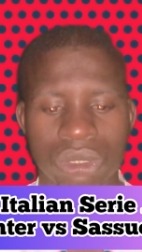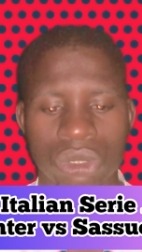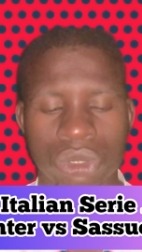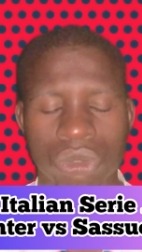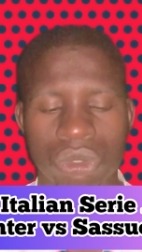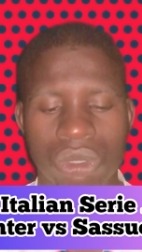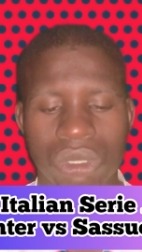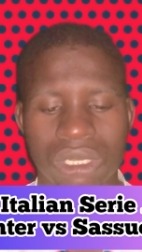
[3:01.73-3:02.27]

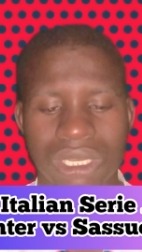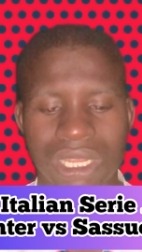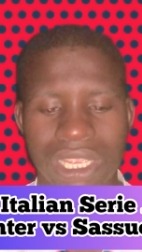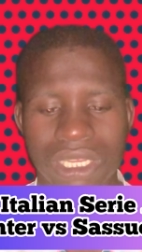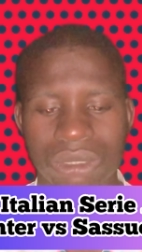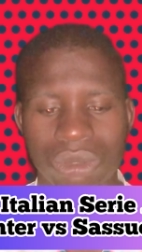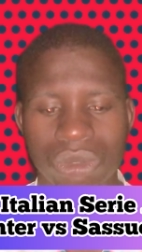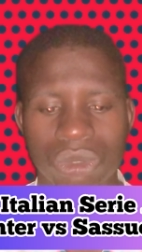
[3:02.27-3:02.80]
score
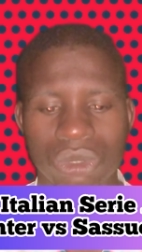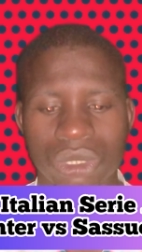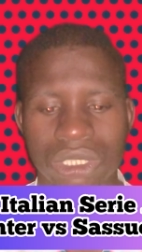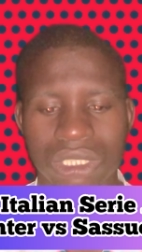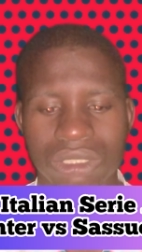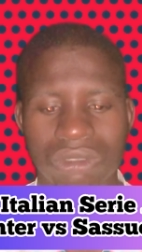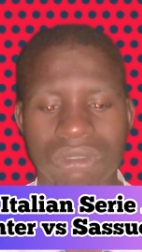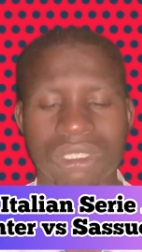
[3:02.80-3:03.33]
nine goals
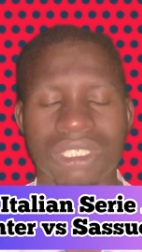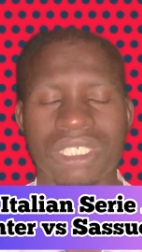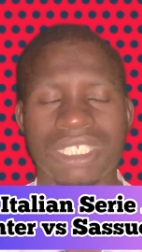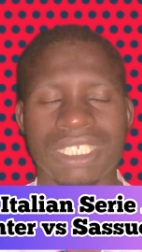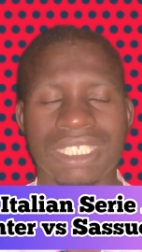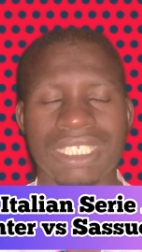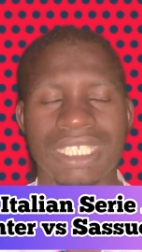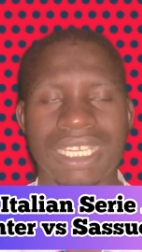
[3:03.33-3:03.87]
and
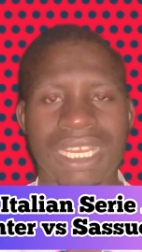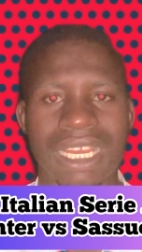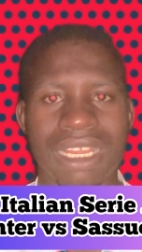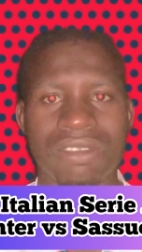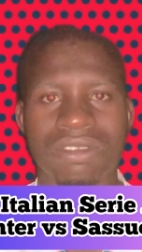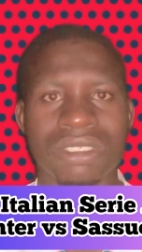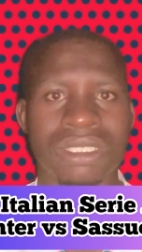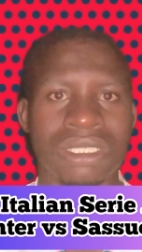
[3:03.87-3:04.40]
concede
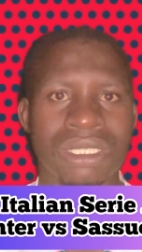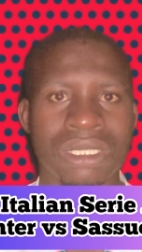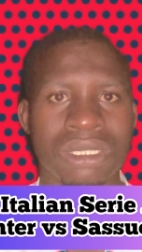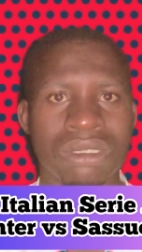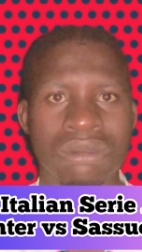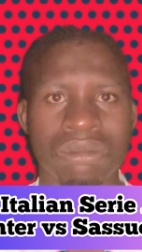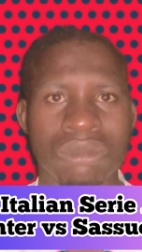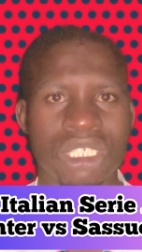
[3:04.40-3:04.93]
11,
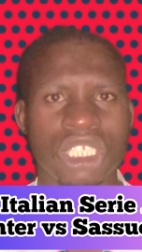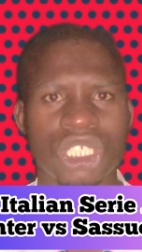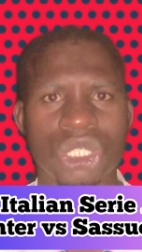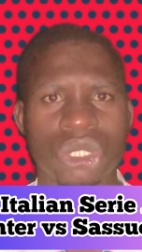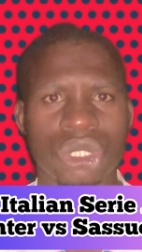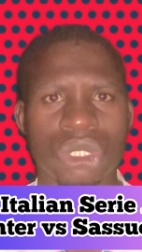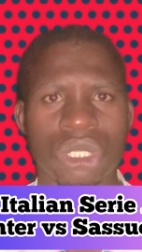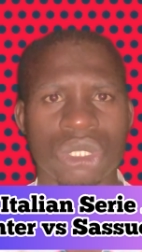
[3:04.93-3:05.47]
meaning
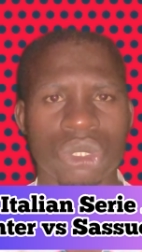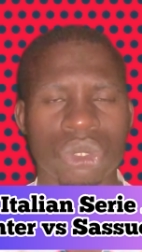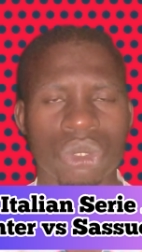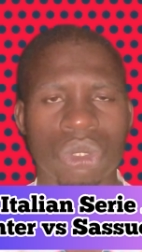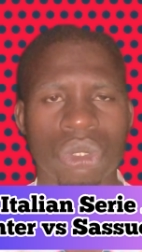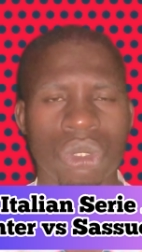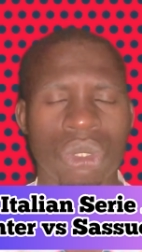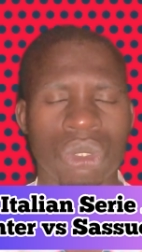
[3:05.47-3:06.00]

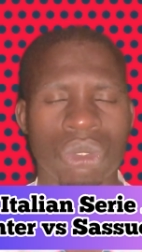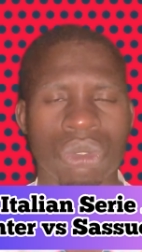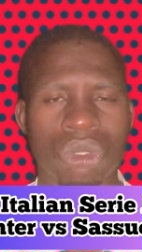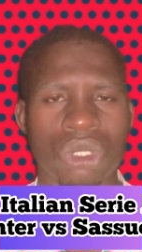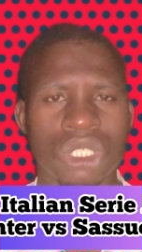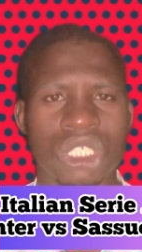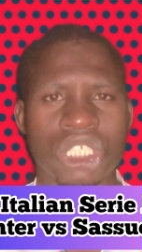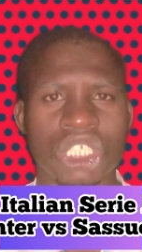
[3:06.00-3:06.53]
Sassuolo
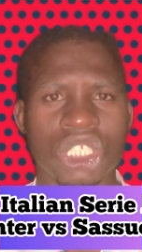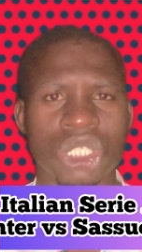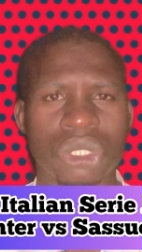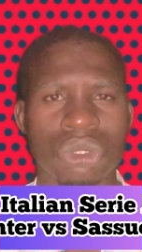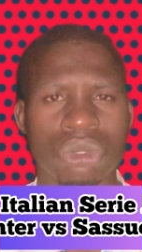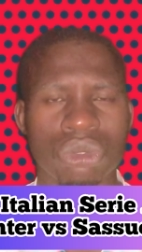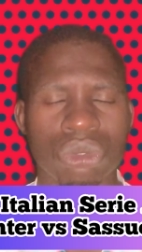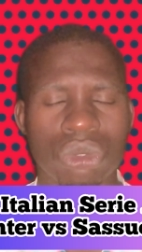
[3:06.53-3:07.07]
concede
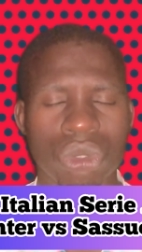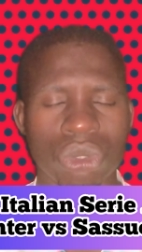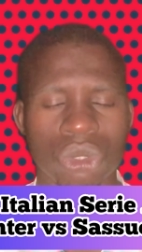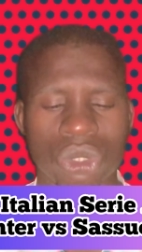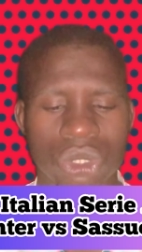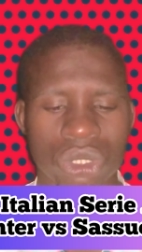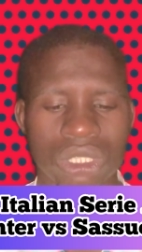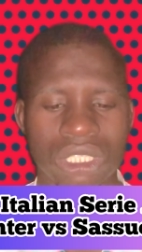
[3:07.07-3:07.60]

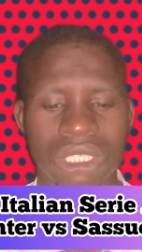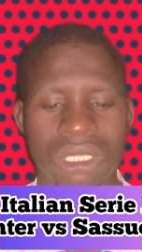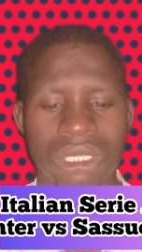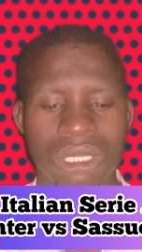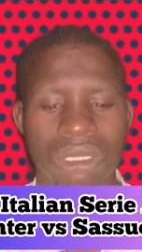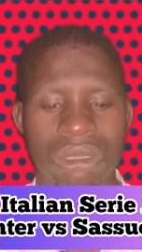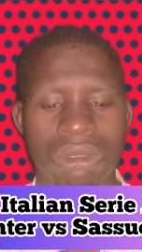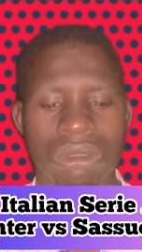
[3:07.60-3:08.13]
goals,
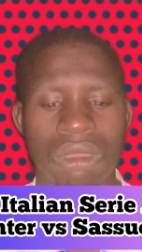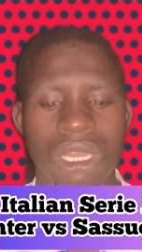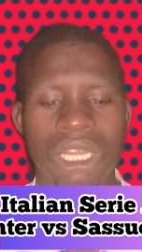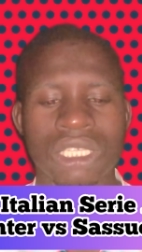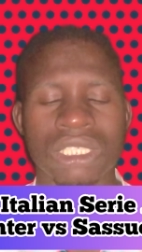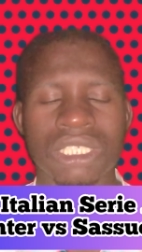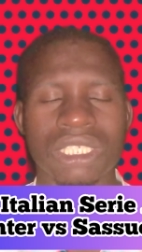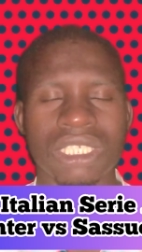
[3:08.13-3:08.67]

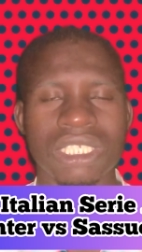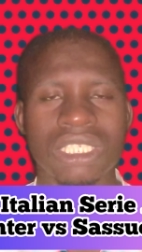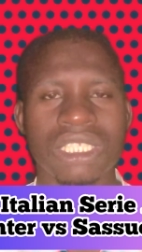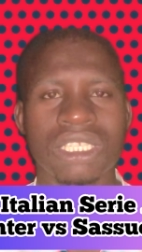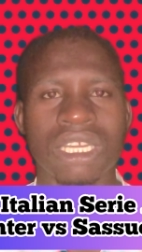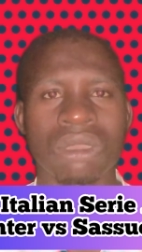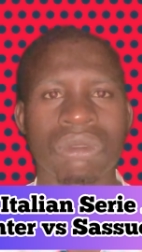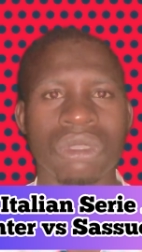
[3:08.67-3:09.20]
whilst
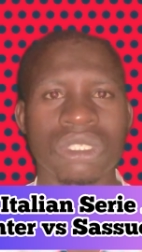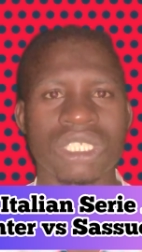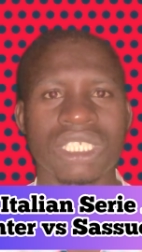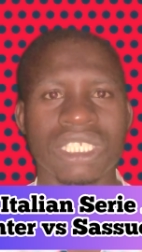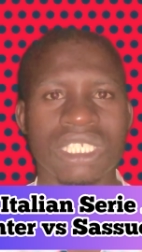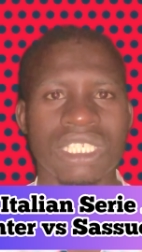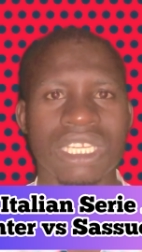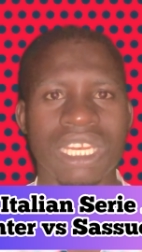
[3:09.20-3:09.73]
Inter
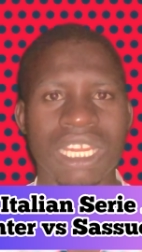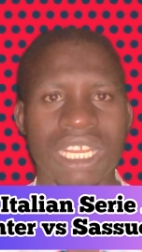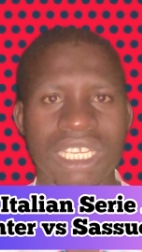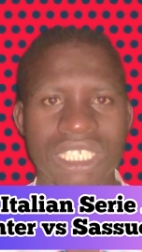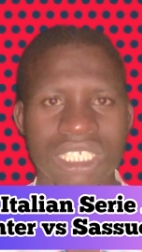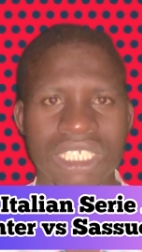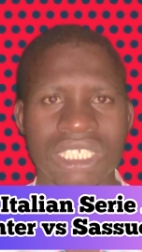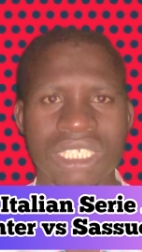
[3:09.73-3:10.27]
concede
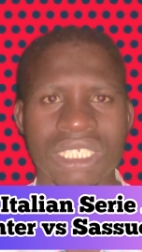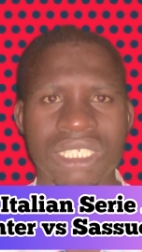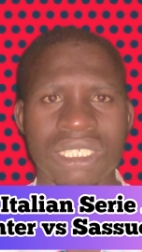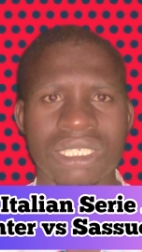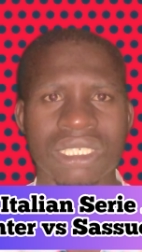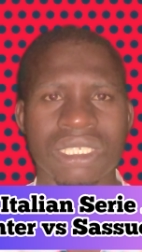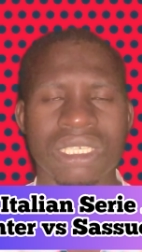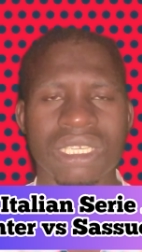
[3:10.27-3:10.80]
less,
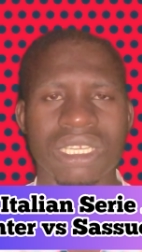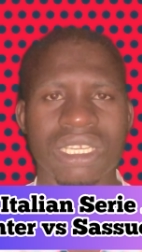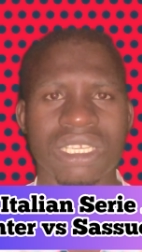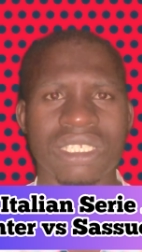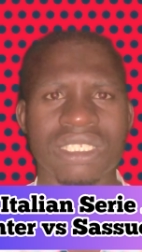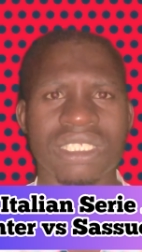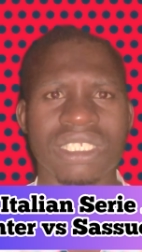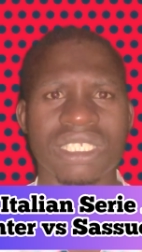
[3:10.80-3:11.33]

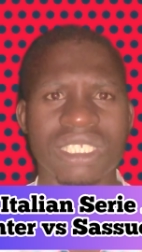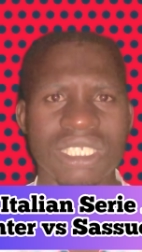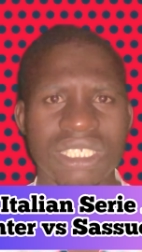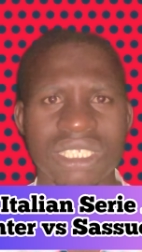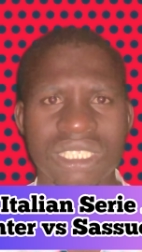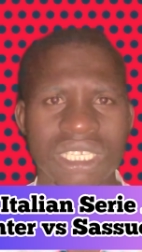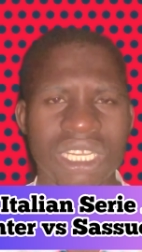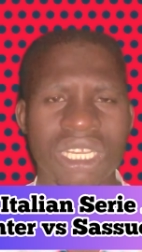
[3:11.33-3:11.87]
and
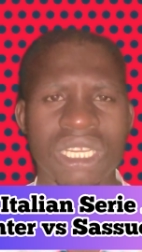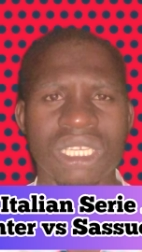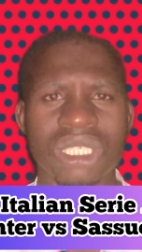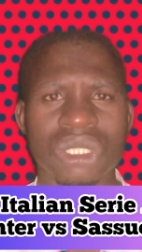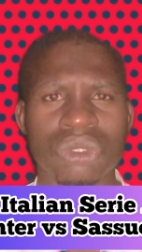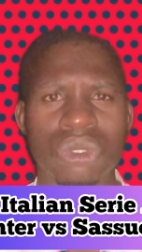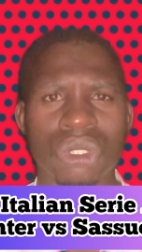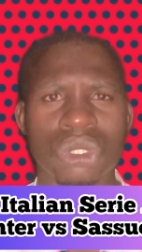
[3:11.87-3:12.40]
Inter
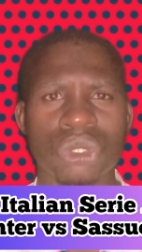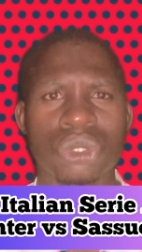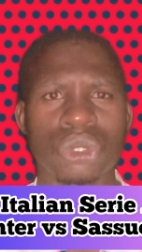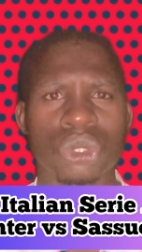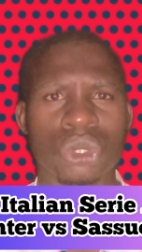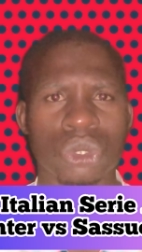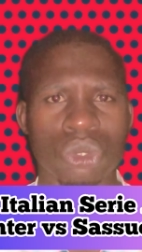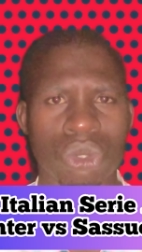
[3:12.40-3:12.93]
is going to
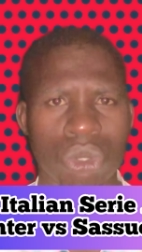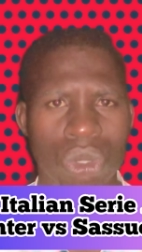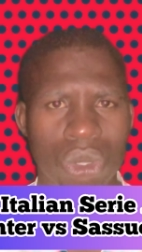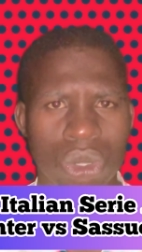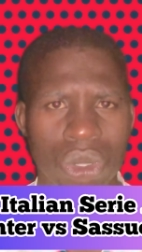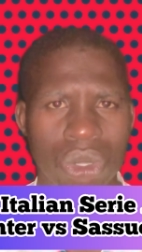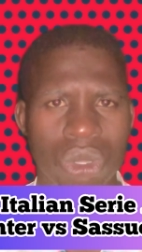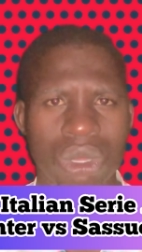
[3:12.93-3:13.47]

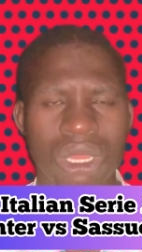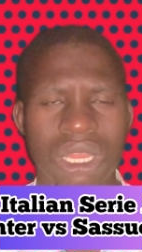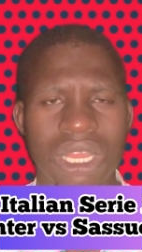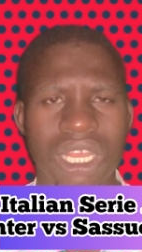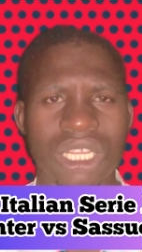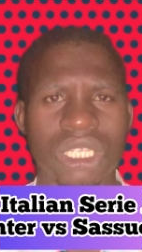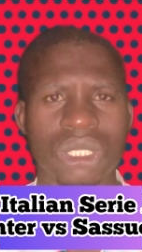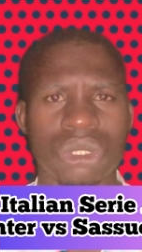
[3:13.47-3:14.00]
score
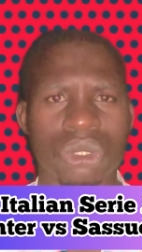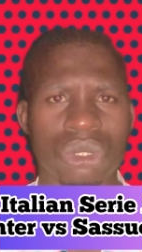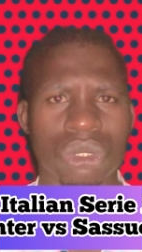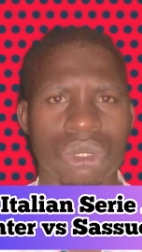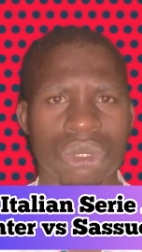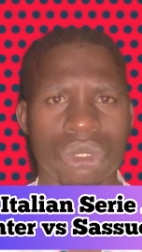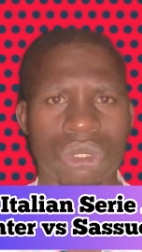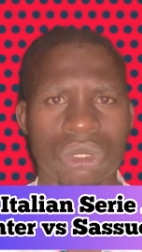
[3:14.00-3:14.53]
against
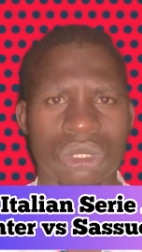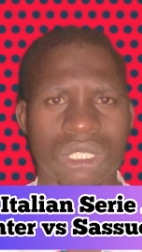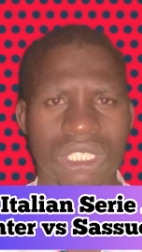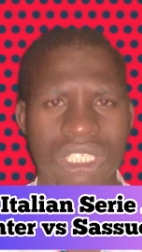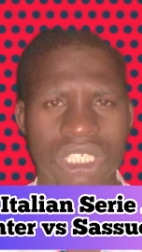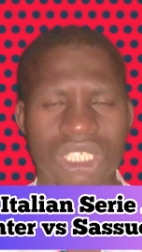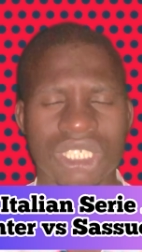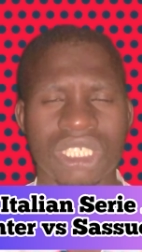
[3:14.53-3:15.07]
Sassuolo
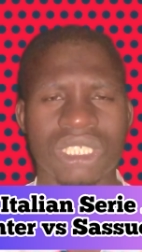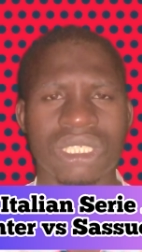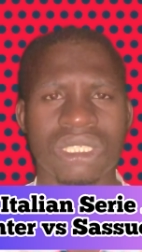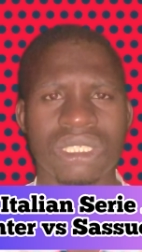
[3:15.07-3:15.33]
since